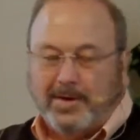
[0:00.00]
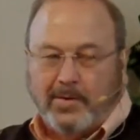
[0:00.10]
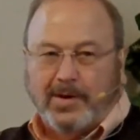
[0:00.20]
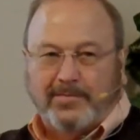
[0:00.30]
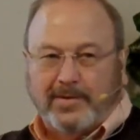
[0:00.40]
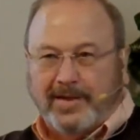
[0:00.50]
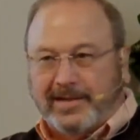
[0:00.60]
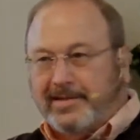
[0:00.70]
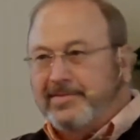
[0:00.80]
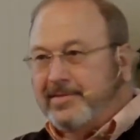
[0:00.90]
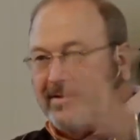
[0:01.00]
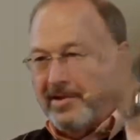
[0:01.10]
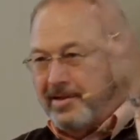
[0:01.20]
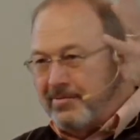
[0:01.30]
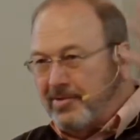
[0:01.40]
my wife would like this,
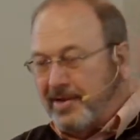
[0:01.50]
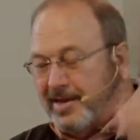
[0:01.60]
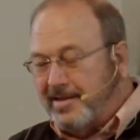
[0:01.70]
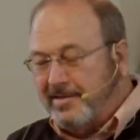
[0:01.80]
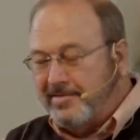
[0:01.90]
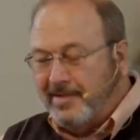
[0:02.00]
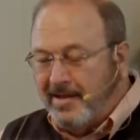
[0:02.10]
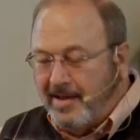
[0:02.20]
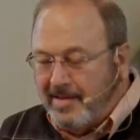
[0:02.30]
and Glenda would like this.